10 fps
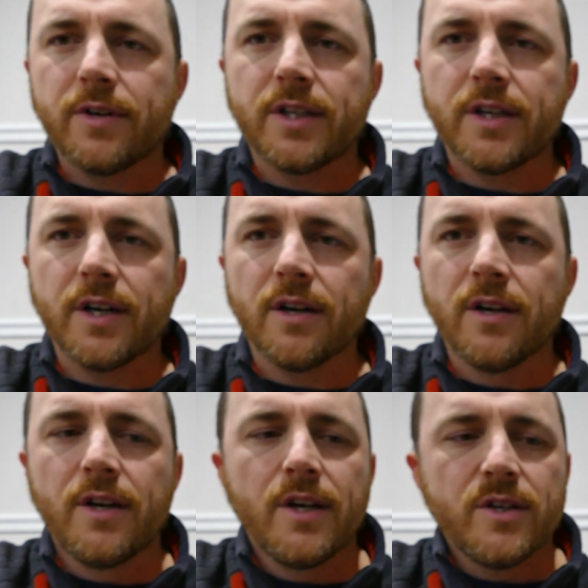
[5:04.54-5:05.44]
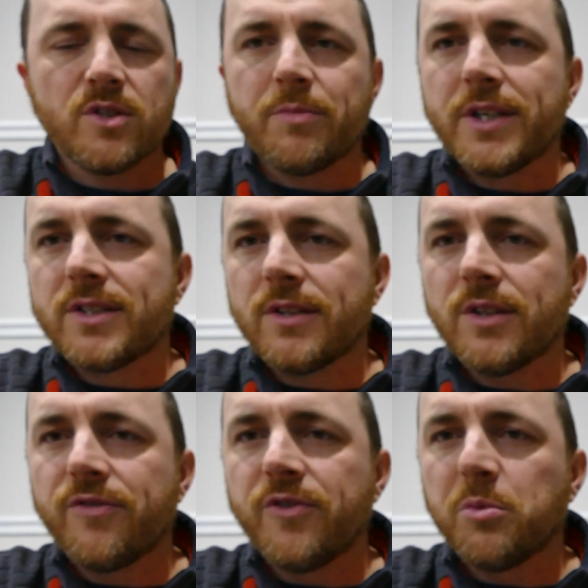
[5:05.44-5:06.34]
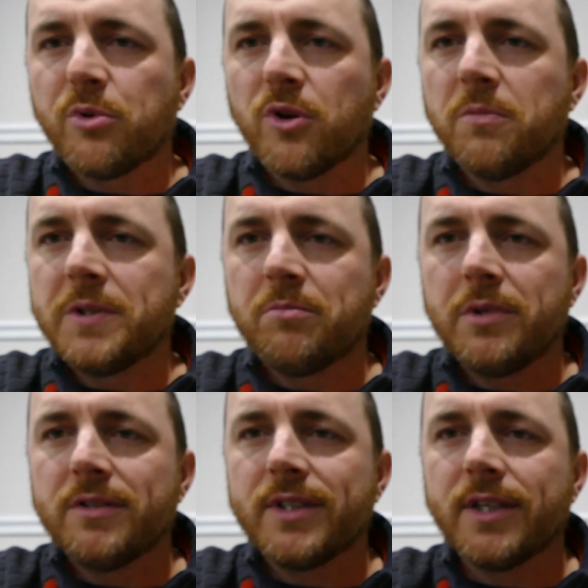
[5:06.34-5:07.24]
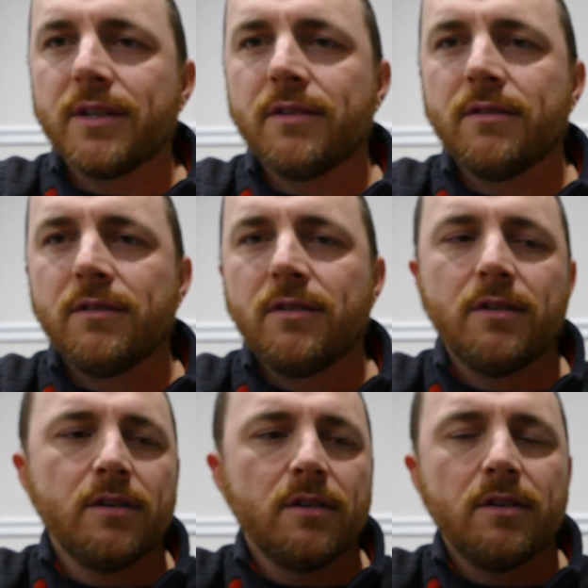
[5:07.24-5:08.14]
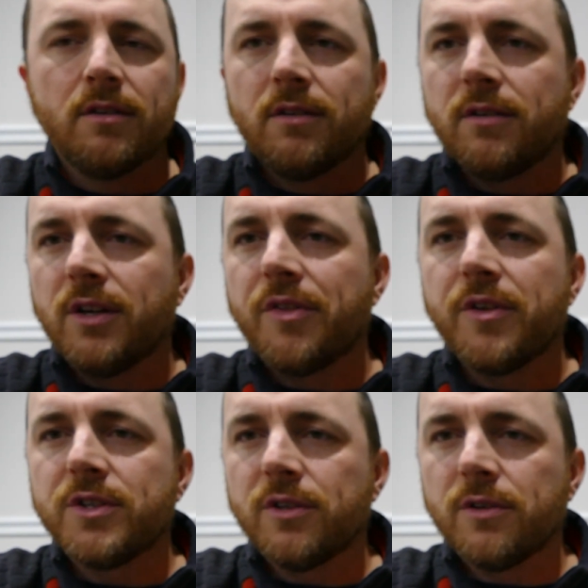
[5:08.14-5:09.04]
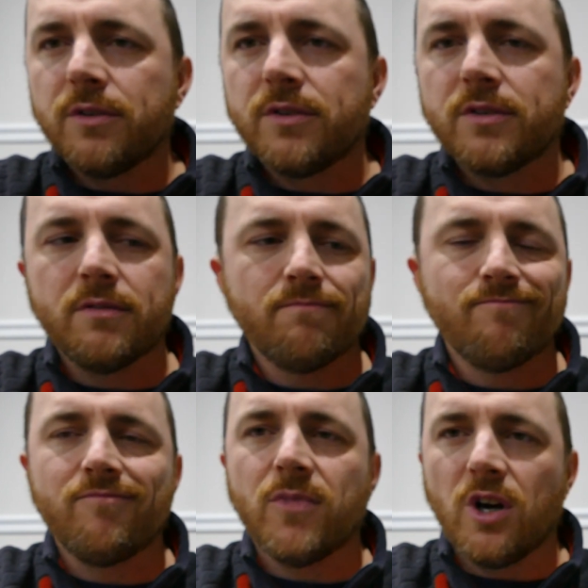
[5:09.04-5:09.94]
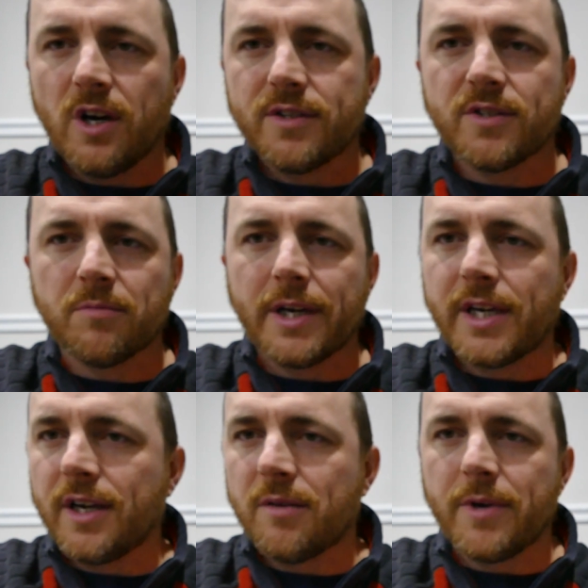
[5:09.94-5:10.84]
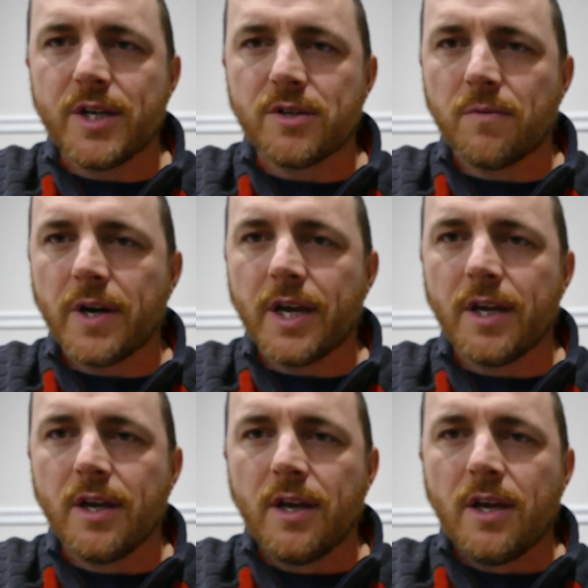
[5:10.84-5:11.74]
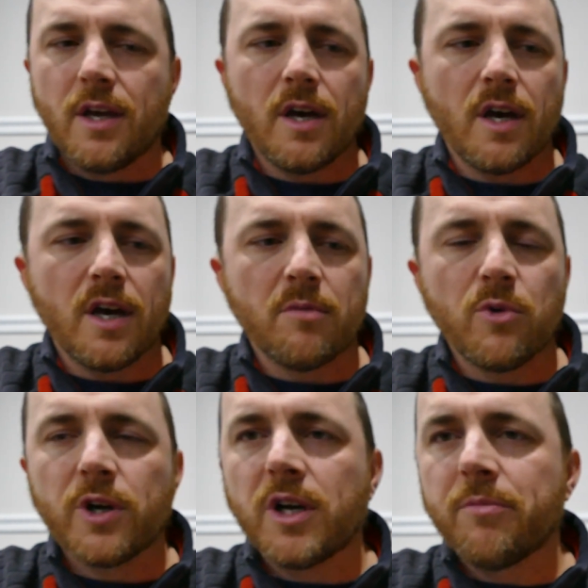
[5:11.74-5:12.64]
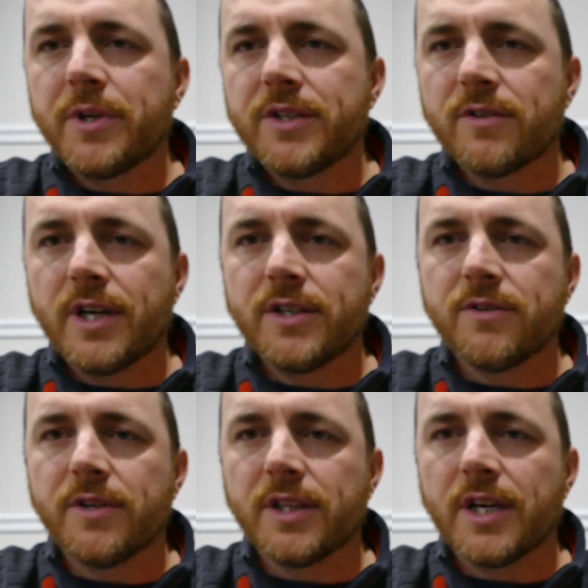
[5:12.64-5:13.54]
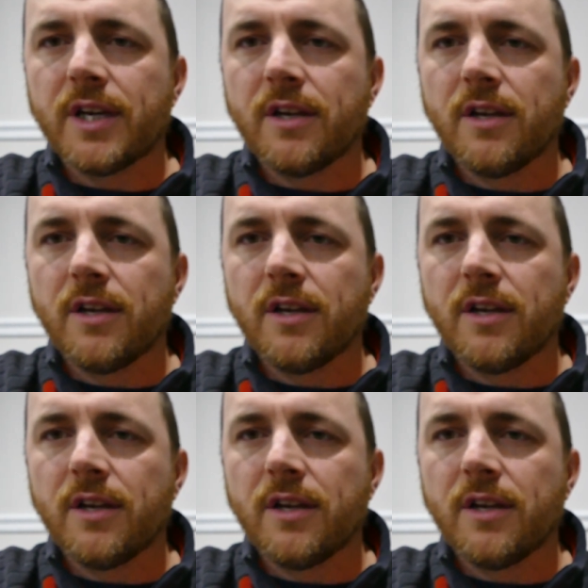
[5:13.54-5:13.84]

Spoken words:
right there. So basically the fill probe is built in. Nothing to lose. Awesome. I can't imagine why more companies are not doing that.